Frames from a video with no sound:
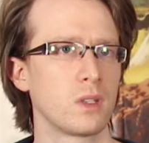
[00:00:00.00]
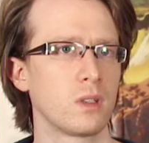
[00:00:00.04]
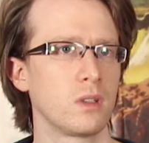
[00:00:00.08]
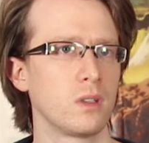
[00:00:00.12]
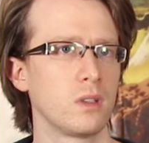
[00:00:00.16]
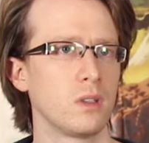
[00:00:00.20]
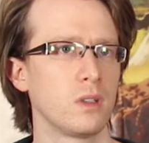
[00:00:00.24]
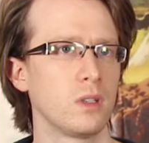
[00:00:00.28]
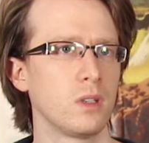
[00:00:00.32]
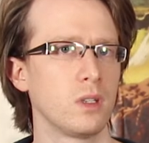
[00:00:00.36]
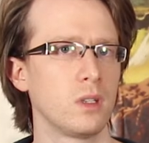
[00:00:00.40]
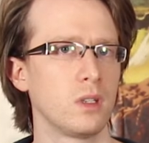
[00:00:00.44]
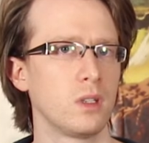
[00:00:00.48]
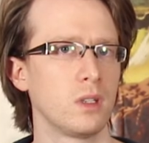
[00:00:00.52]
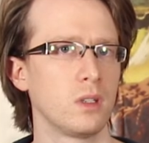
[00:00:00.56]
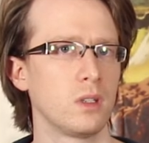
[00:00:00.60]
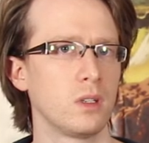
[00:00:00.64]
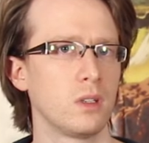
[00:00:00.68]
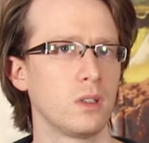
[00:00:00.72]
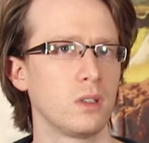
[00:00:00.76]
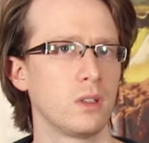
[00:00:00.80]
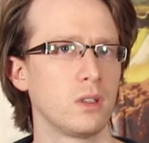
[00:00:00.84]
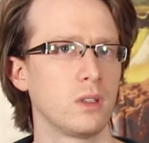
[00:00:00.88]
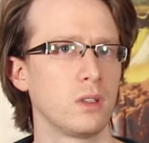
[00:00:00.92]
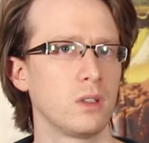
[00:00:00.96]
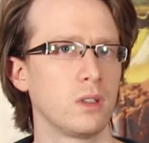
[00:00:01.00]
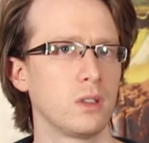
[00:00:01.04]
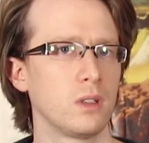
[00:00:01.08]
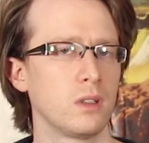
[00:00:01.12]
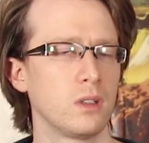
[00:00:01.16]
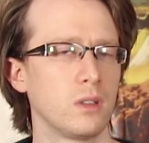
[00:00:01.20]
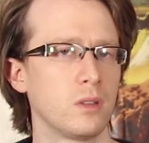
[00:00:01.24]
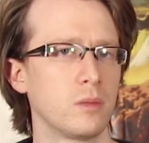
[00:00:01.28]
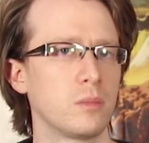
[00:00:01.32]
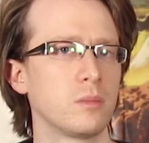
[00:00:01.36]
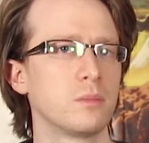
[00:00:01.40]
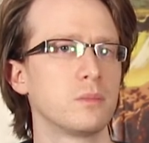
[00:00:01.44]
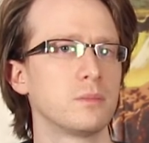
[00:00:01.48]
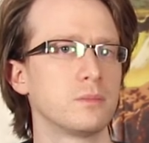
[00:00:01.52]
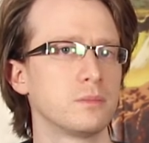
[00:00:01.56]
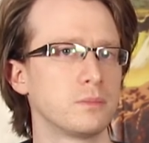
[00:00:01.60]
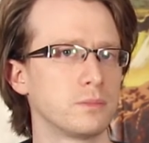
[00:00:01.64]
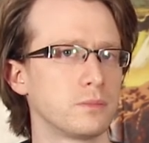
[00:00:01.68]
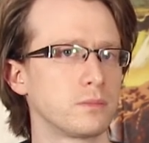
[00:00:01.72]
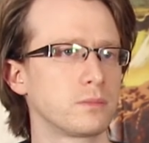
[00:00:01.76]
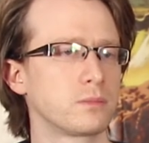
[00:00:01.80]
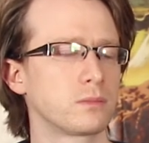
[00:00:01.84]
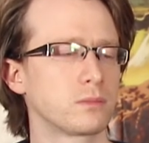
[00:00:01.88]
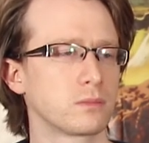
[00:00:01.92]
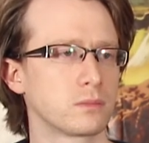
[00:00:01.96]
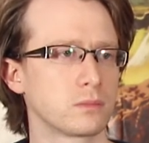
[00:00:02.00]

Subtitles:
(not speaking)